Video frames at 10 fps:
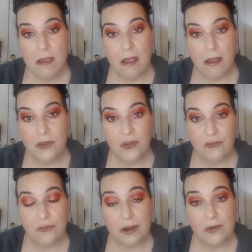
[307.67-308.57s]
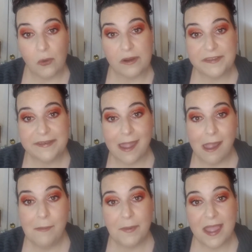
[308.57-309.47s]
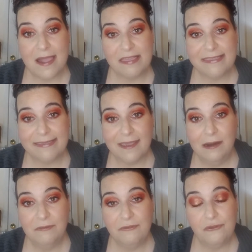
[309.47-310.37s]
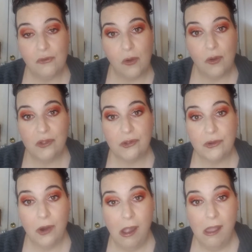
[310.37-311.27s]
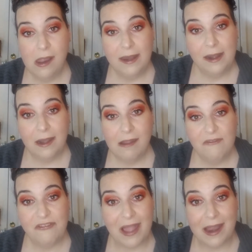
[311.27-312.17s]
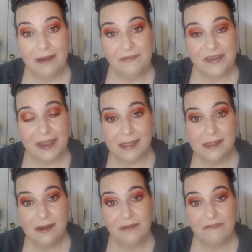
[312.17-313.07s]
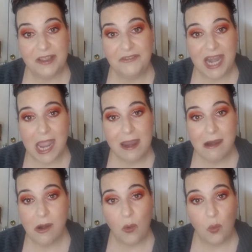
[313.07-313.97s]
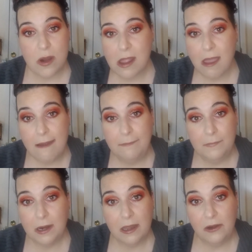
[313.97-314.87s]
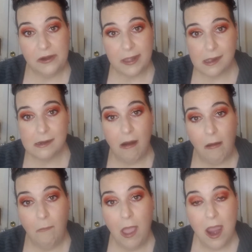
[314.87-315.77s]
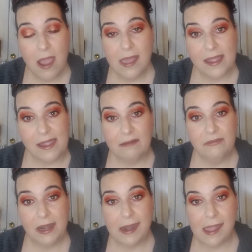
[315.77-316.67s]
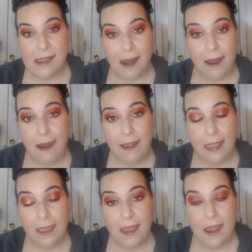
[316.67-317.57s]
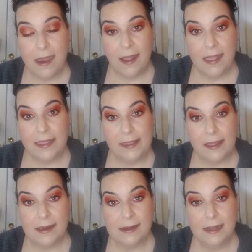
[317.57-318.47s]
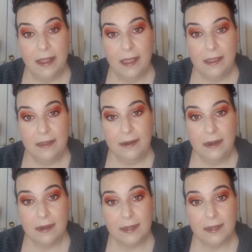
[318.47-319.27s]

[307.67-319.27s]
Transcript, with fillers: on your front doorstep and sit for 5, 10, 15, work up your time every day and